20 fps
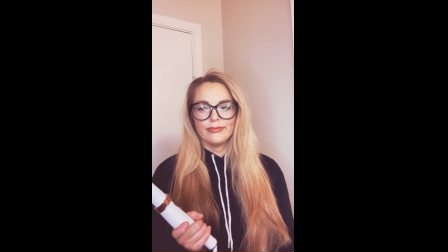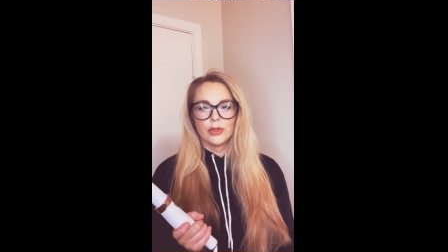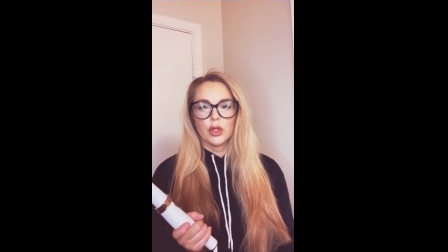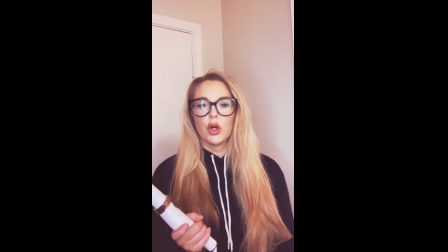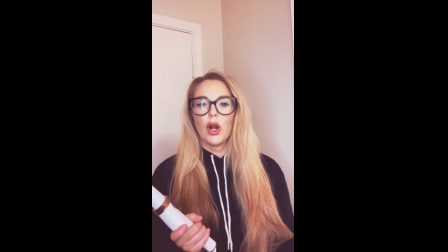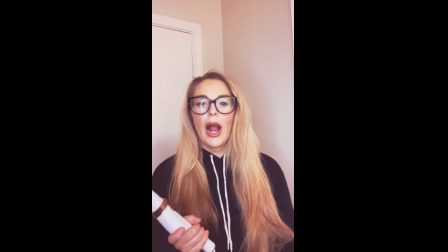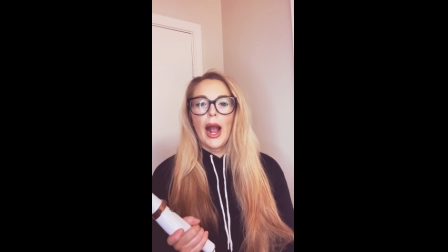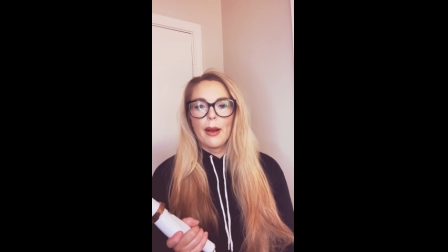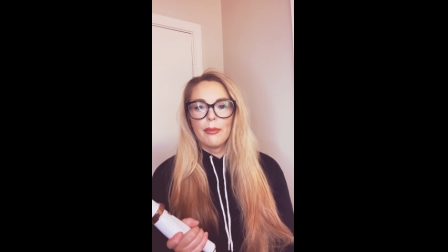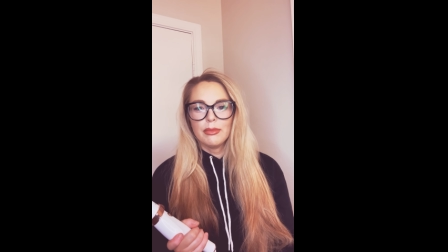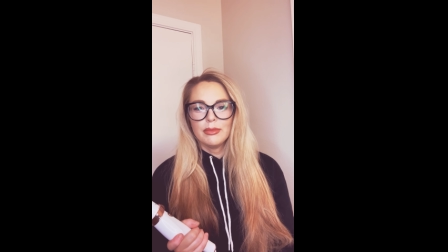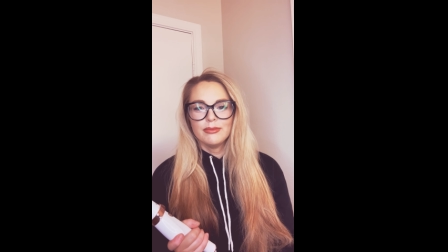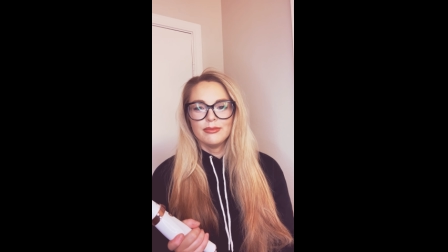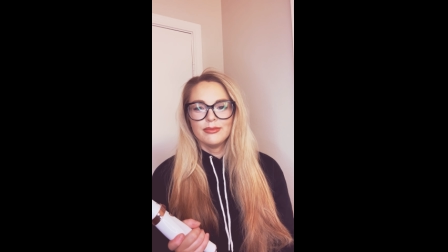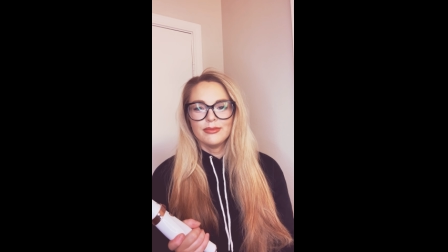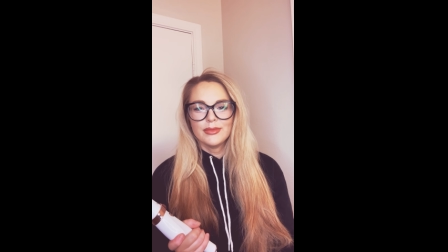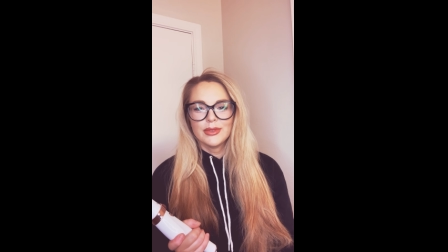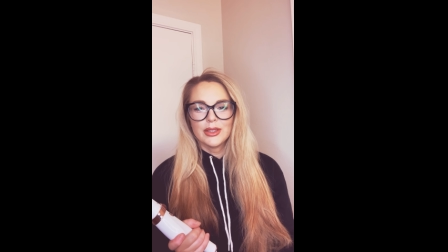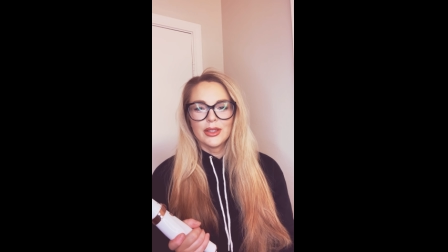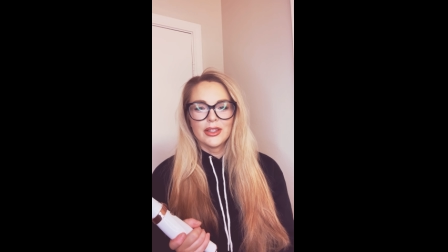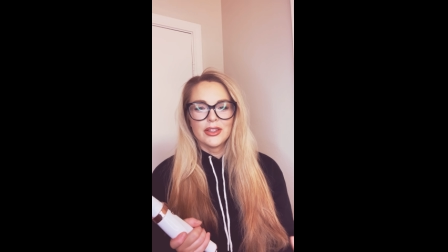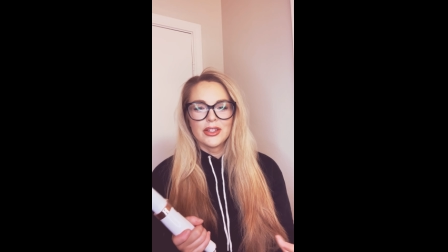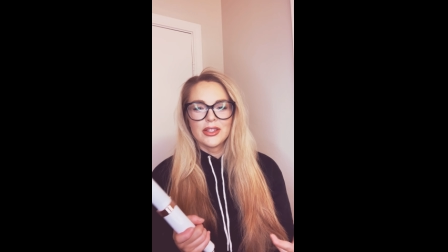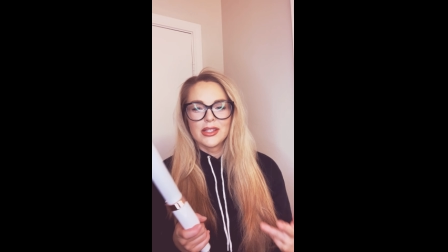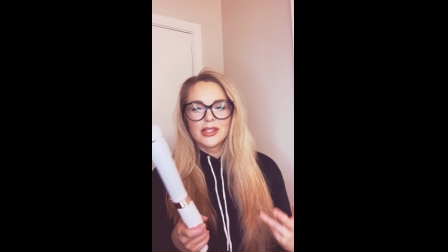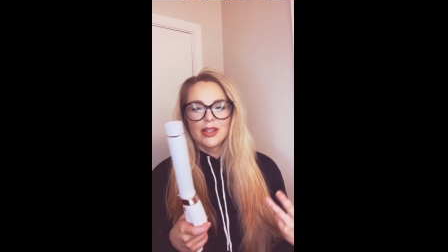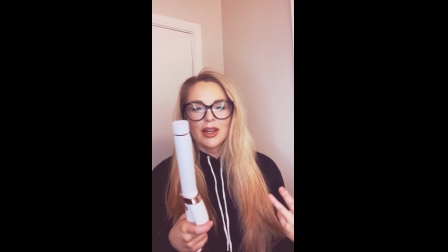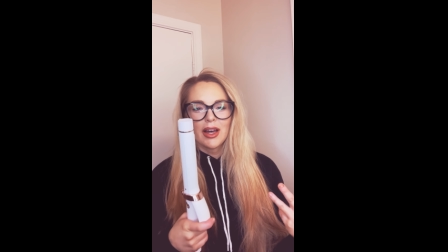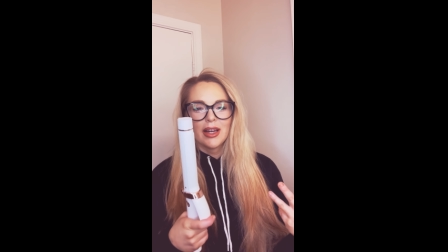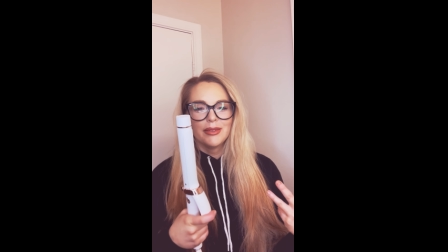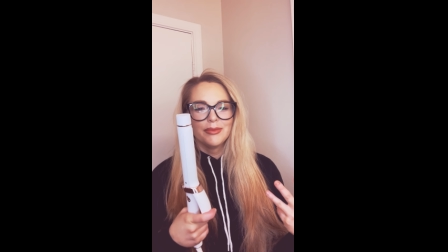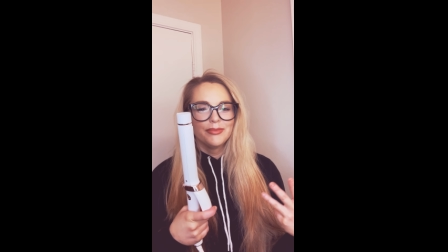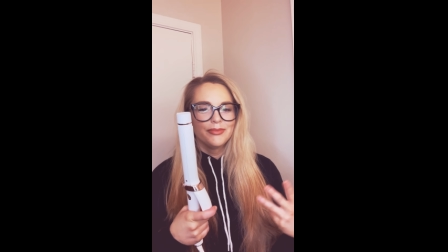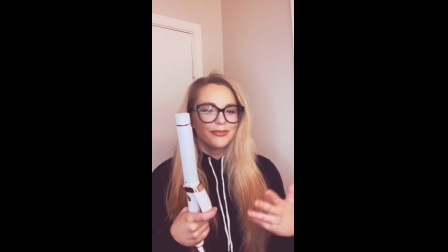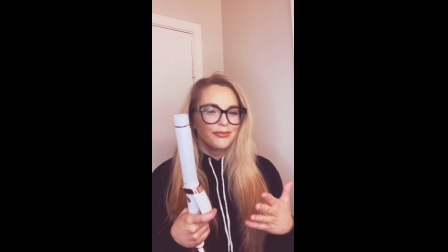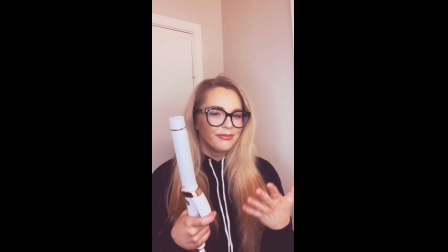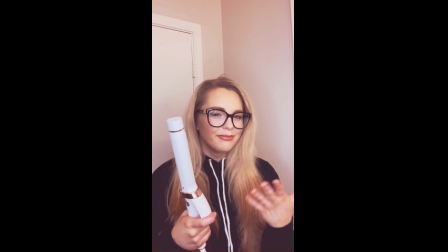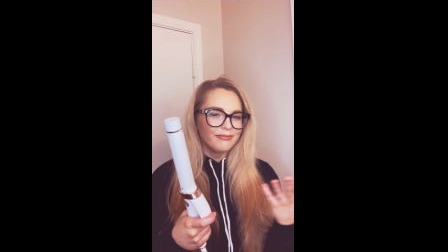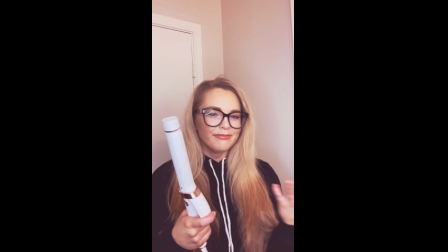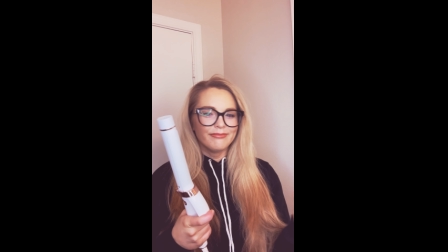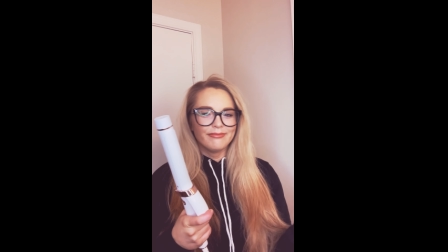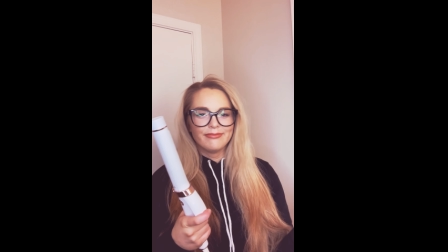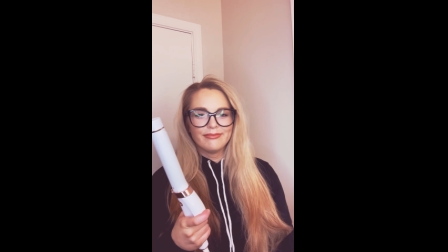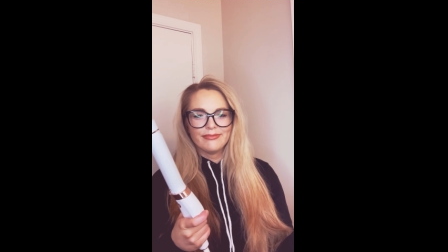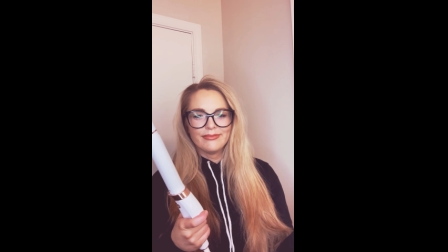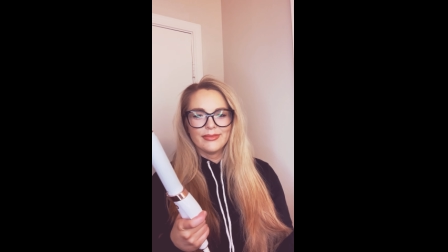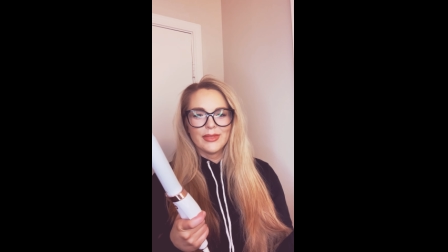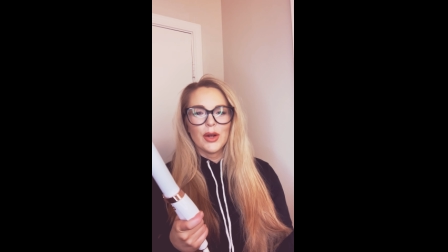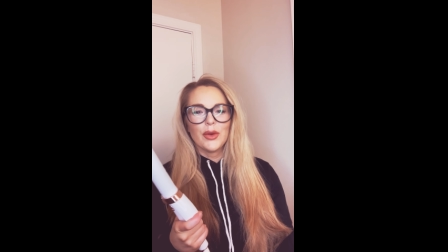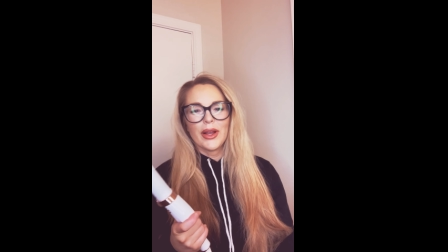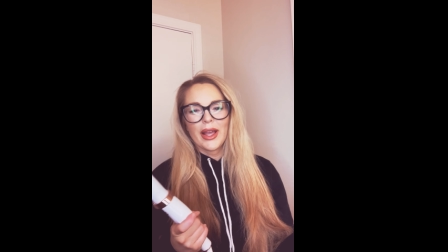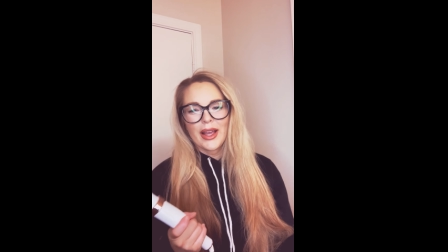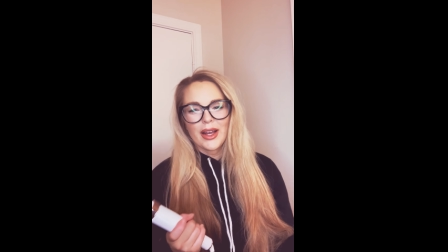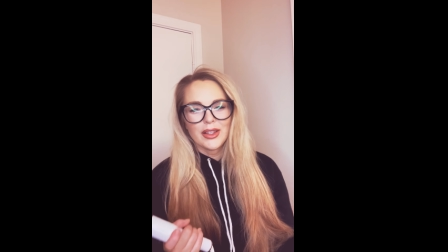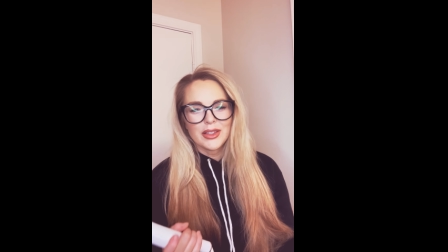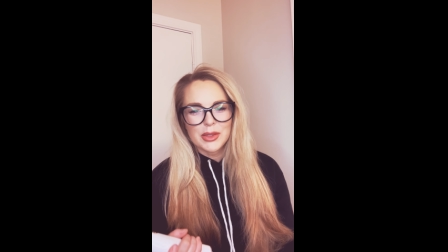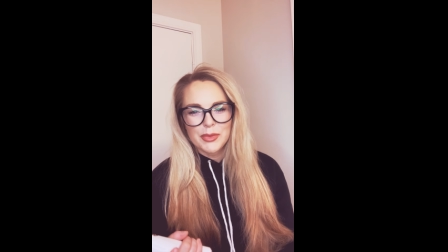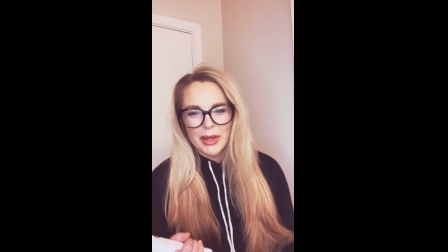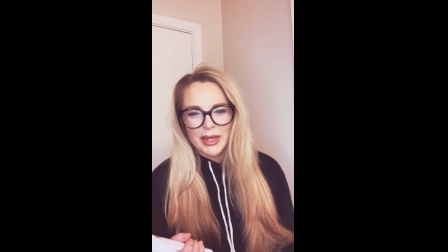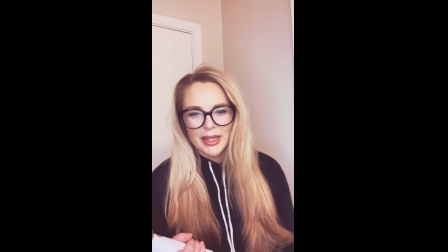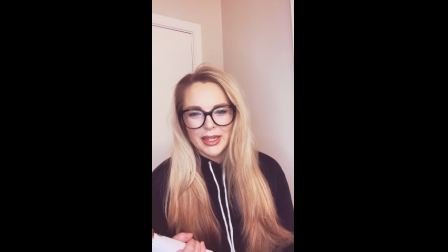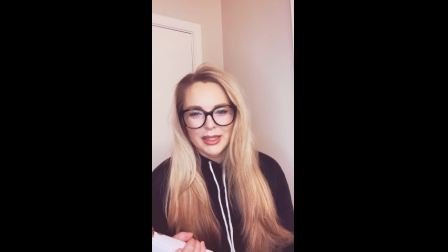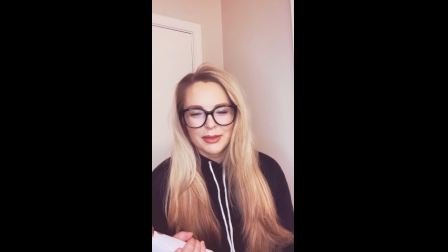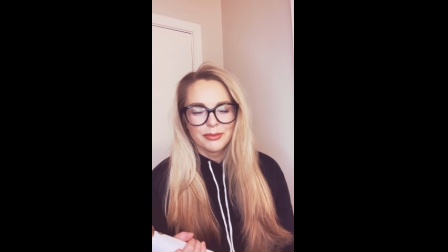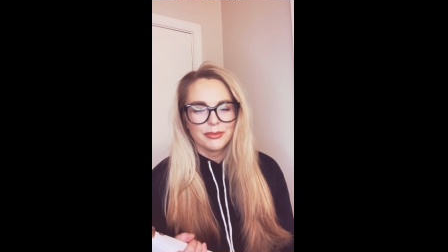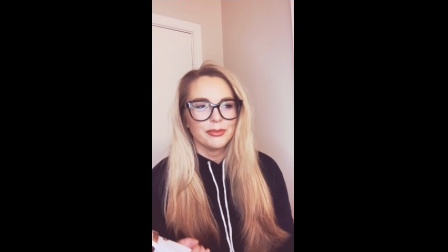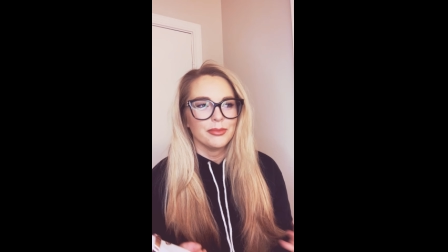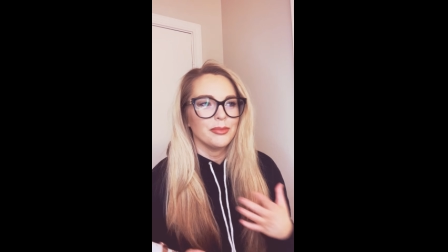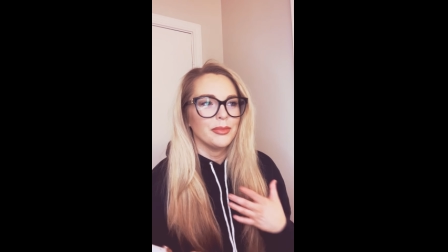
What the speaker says: crap. So I just thought, okay, I'll spend it.